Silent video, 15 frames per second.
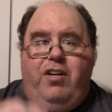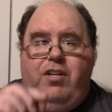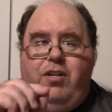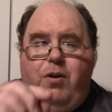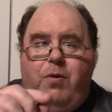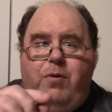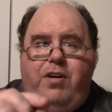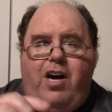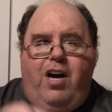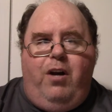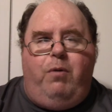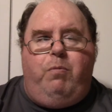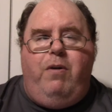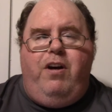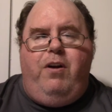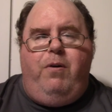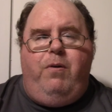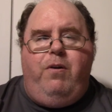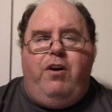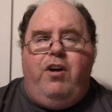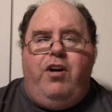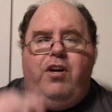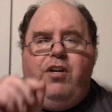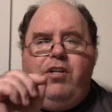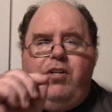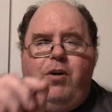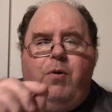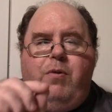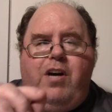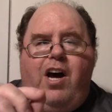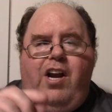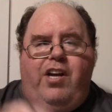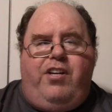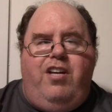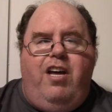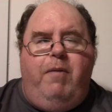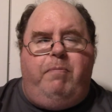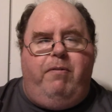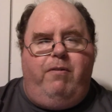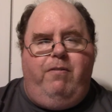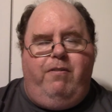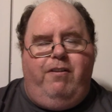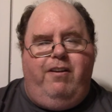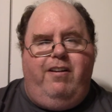You got a winner. You got a keeper.